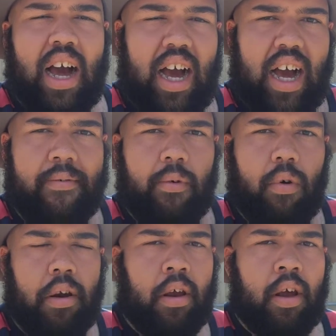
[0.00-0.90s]
Hi
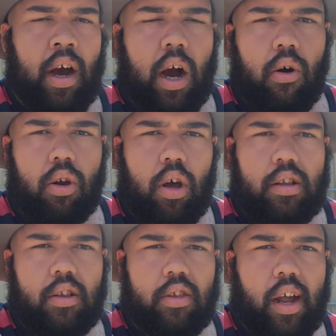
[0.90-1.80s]
everyone, I would
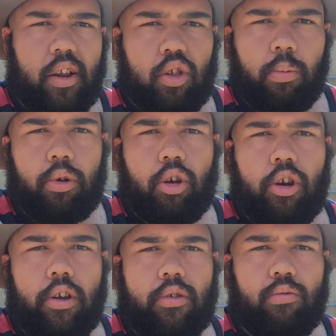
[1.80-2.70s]
like to take this
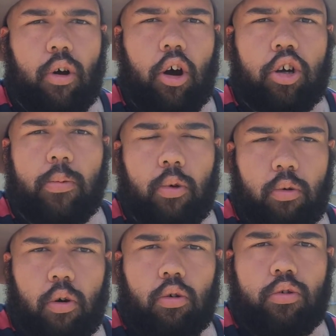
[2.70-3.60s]
opportunity to welcome
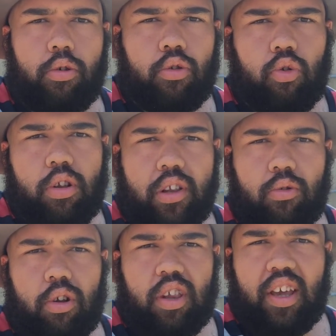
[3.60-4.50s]
you all to
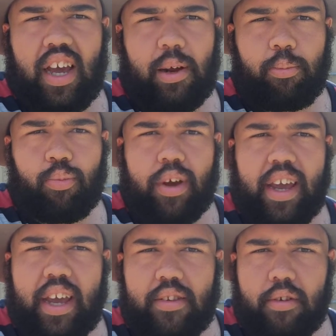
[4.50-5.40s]
2020 and a
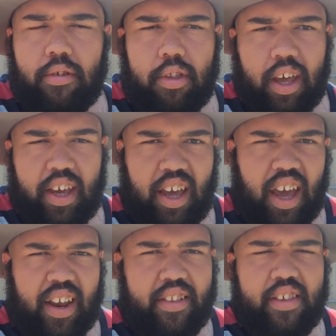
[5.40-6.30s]
brand new
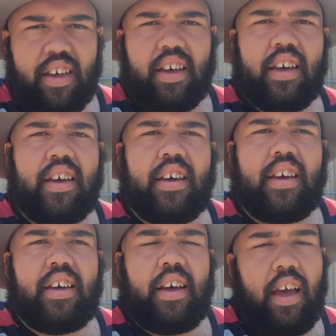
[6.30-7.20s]
decade.
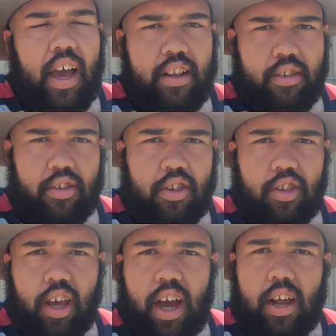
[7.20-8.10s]
And to
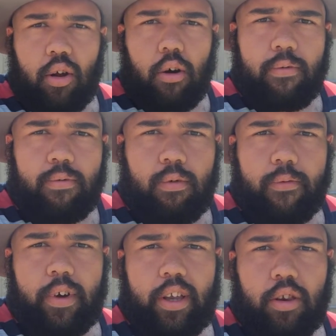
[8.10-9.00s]
start off
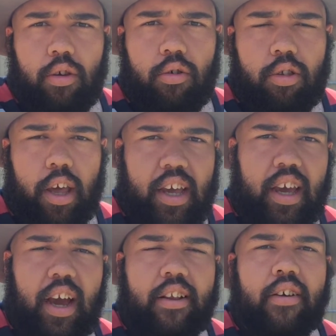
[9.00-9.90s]
with a new
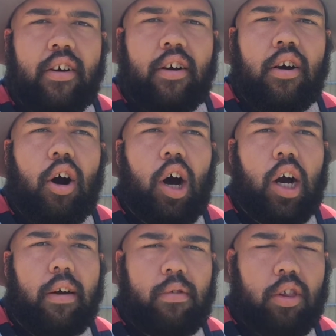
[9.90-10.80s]
decade,
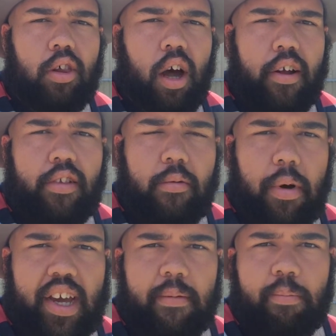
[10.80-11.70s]
I've decided to
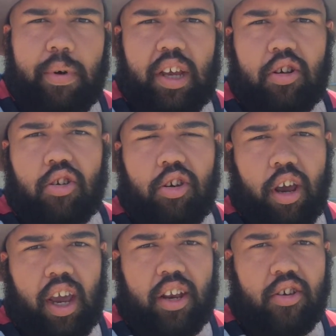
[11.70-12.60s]
make a big
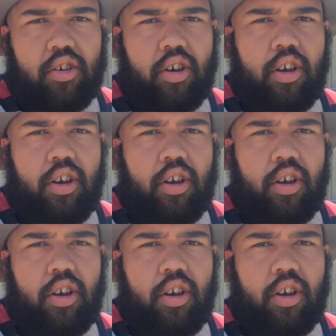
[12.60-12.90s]
change.